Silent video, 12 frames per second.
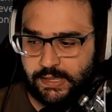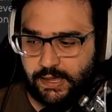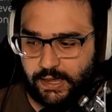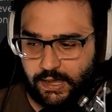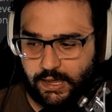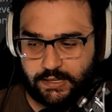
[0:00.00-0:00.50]

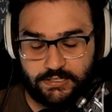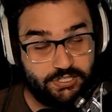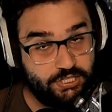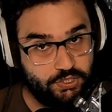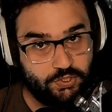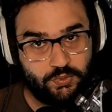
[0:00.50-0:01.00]

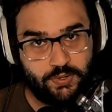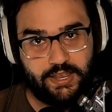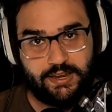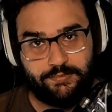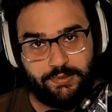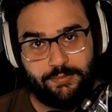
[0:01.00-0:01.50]
2,
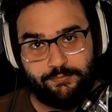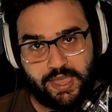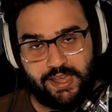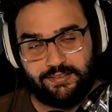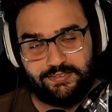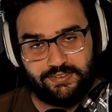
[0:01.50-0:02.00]
it
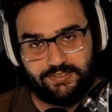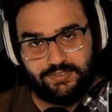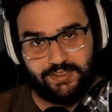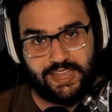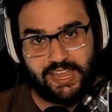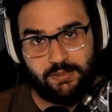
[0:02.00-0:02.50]
imbalances
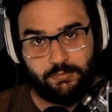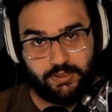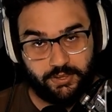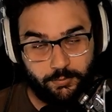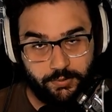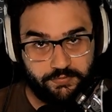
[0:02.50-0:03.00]
the game a
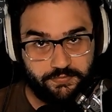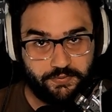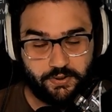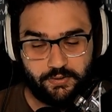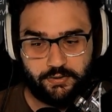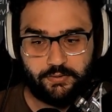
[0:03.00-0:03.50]
little bit
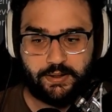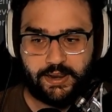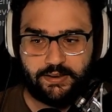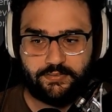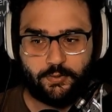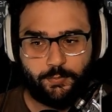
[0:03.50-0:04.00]
further,
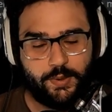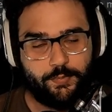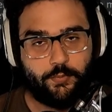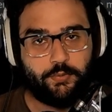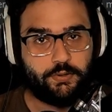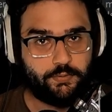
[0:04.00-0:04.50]
right? So people
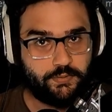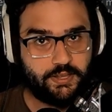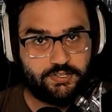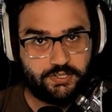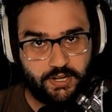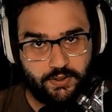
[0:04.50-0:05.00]
will loot
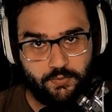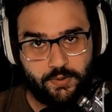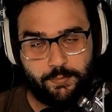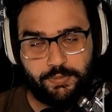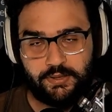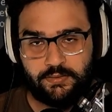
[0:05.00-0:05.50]
legendary
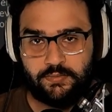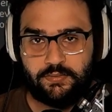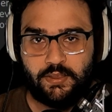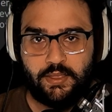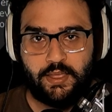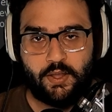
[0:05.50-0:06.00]
weapons,
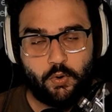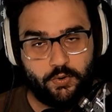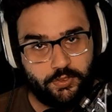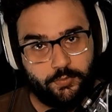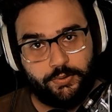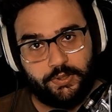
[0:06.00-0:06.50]
or
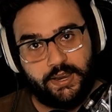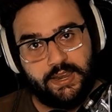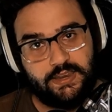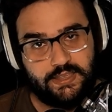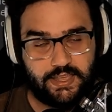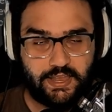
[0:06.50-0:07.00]
they'll put
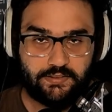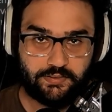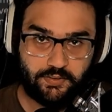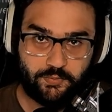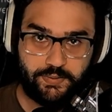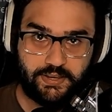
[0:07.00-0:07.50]
ADKs on
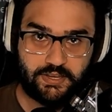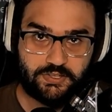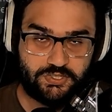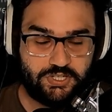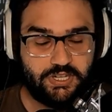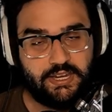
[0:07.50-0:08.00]
their
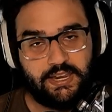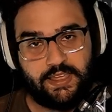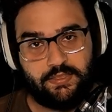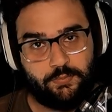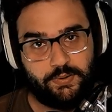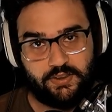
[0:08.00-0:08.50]
PSG,
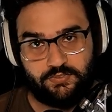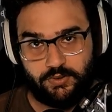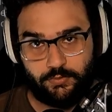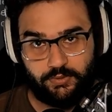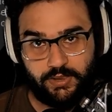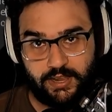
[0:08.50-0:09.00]
and their PSG
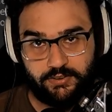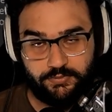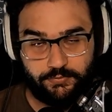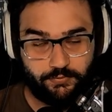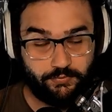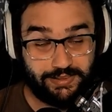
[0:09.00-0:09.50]
will
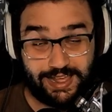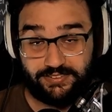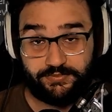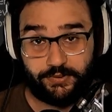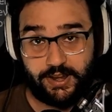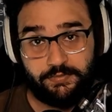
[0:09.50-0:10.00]

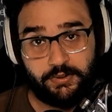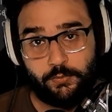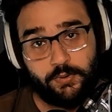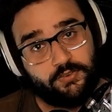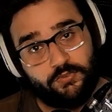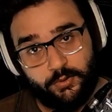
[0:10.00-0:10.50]
last forever,
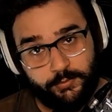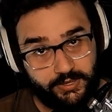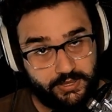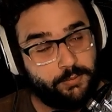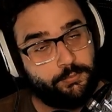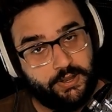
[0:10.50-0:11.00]
whereas
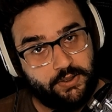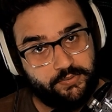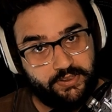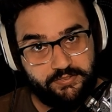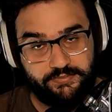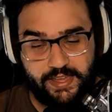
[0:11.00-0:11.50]
normally they break
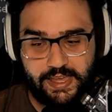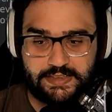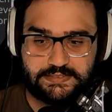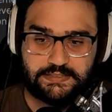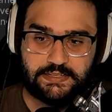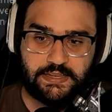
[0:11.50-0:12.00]
really fast.